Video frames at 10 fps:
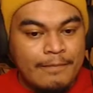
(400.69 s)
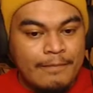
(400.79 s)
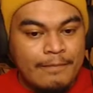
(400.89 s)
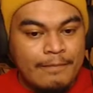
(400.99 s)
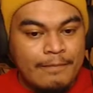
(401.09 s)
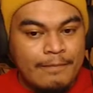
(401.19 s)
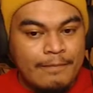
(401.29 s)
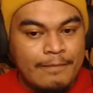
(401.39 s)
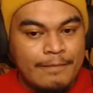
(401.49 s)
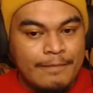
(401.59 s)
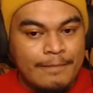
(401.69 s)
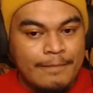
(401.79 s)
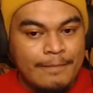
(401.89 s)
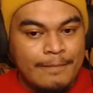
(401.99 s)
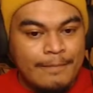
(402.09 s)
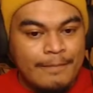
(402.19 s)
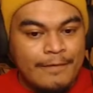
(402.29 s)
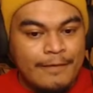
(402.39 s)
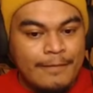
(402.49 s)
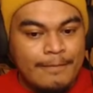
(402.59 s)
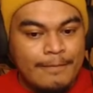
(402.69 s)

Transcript: (silent)